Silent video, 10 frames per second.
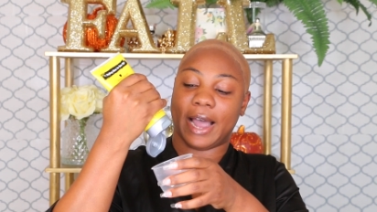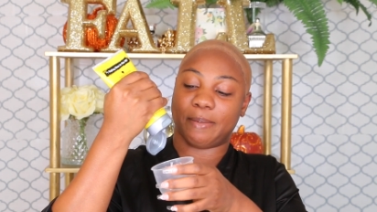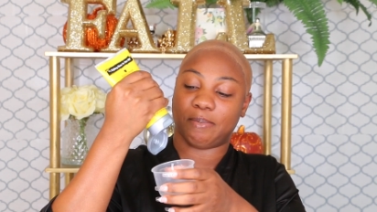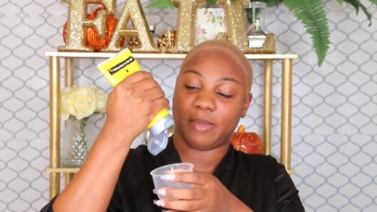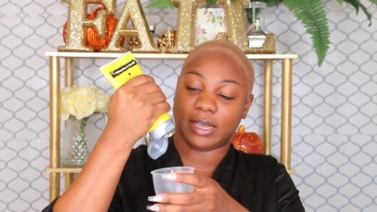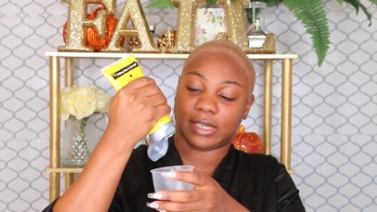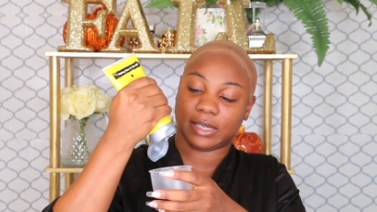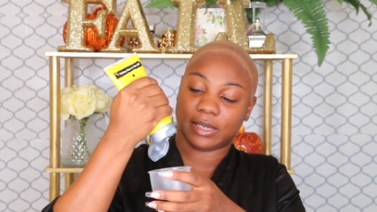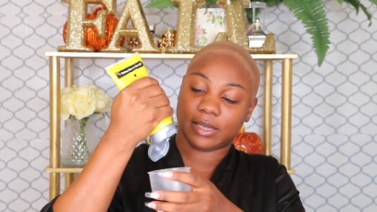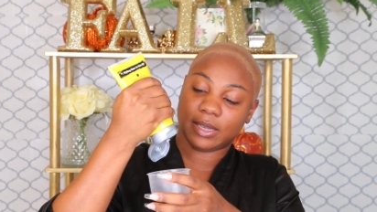I
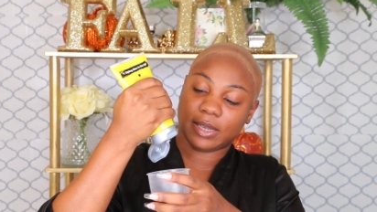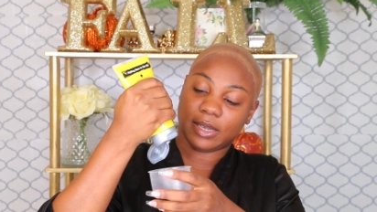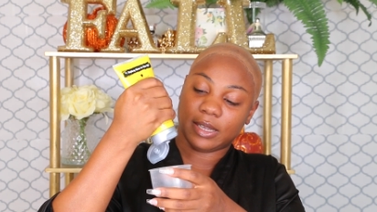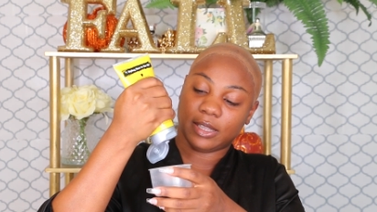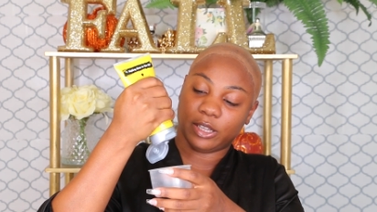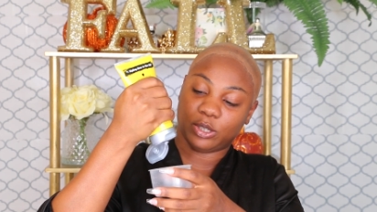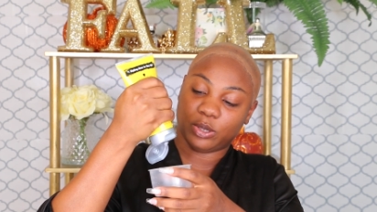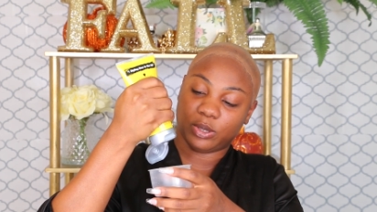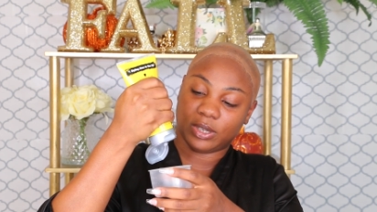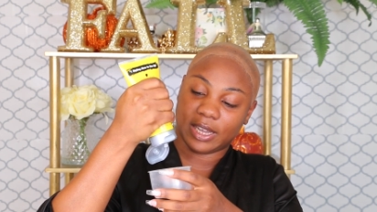mix the
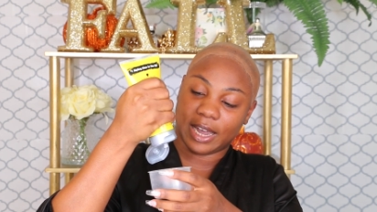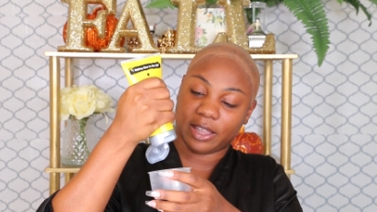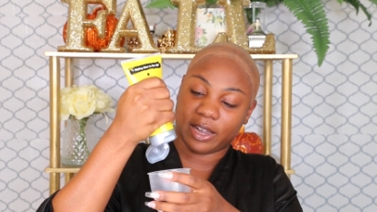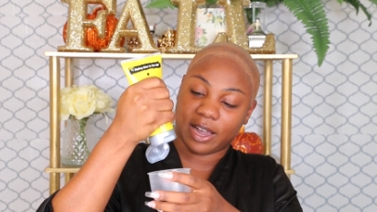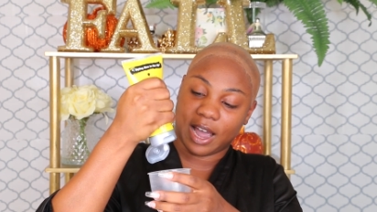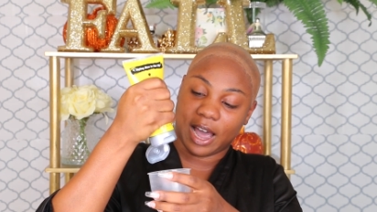two together.